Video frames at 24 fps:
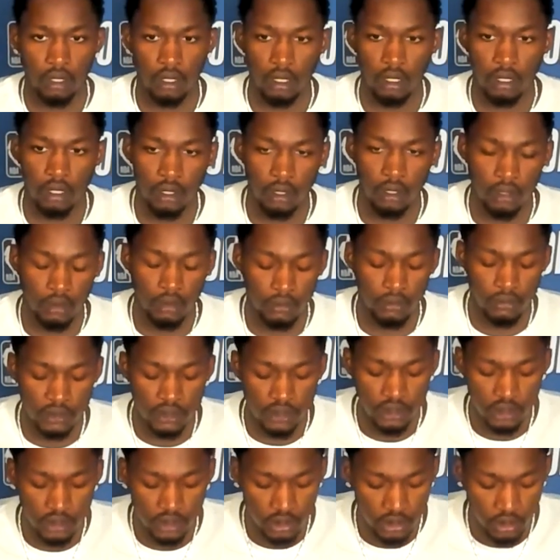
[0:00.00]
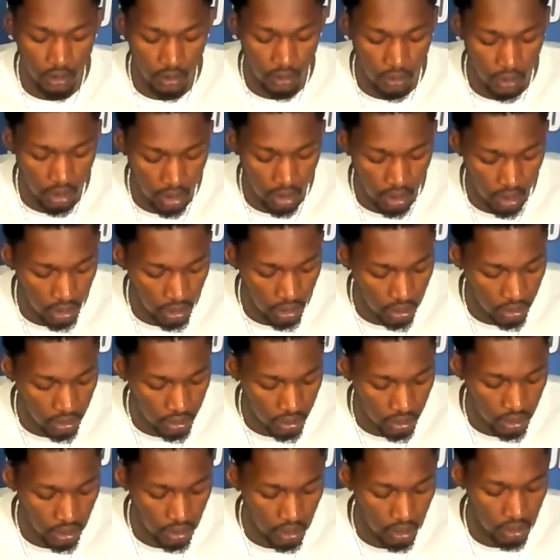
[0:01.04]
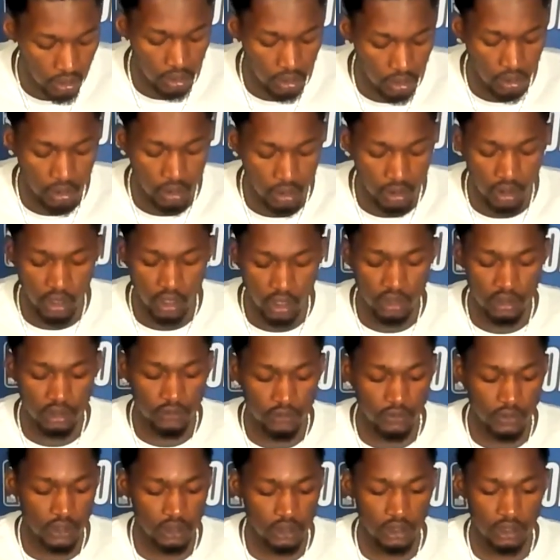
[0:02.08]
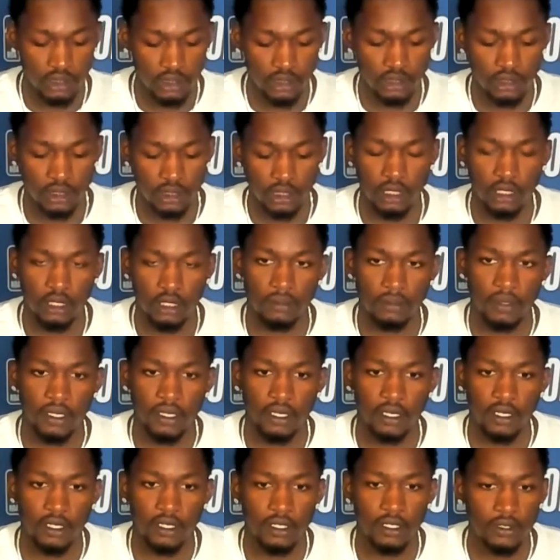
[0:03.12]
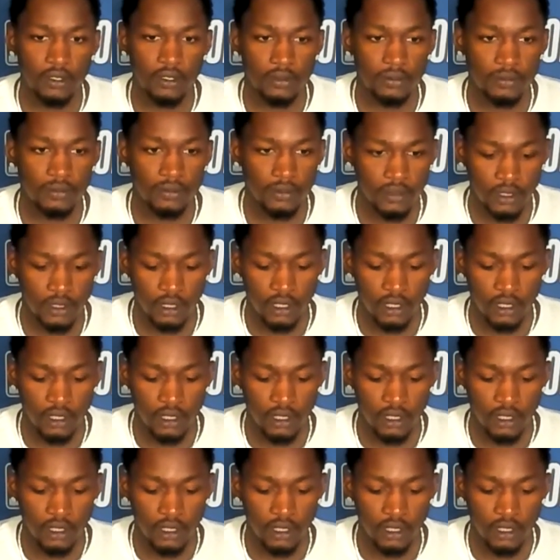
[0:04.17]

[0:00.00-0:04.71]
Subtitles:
It just showed the characteristics of this team, man.